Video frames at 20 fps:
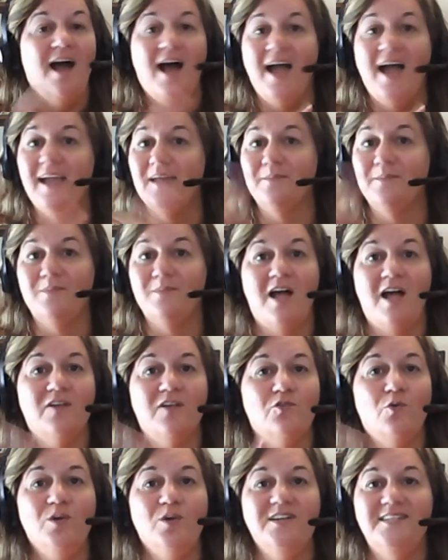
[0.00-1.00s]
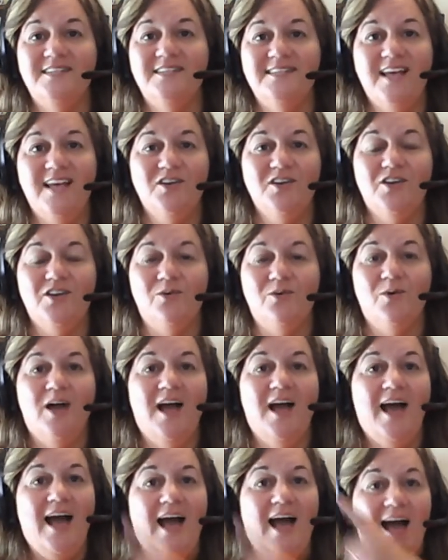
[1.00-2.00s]
I am not going to tell you
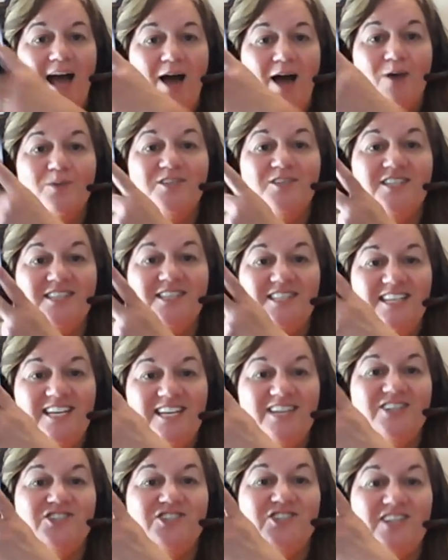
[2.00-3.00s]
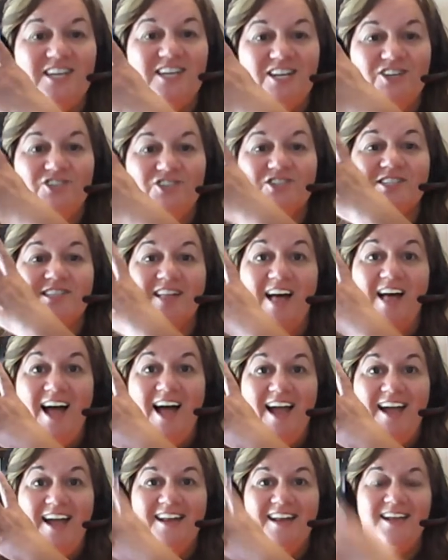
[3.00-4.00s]
how to teach each
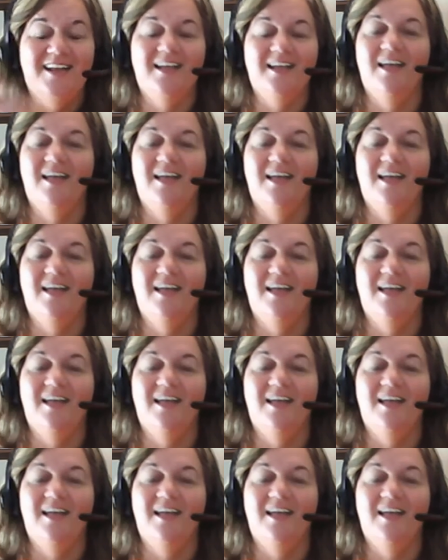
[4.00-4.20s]
slide.